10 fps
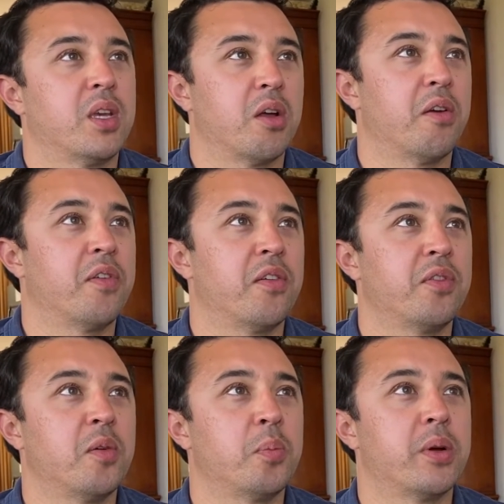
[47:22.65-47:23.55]

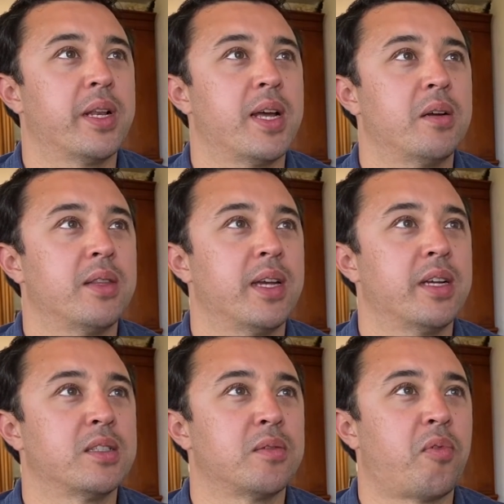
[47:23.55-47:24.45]
If you put it out
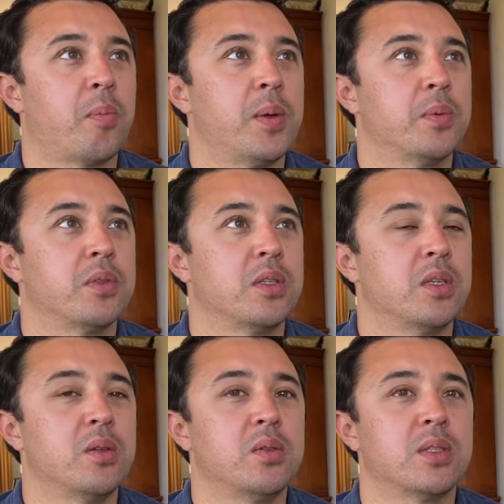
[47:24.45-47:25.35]
there, it's for people to
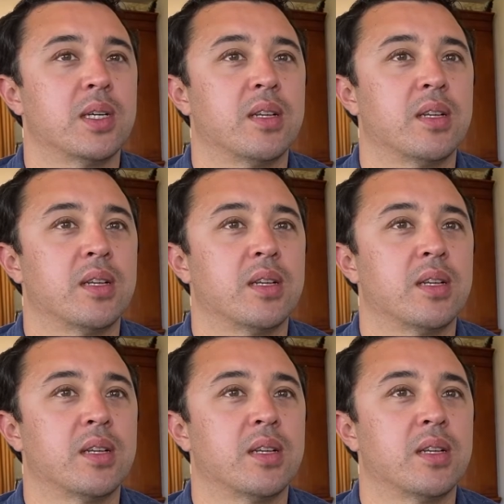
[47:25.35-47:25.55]
use,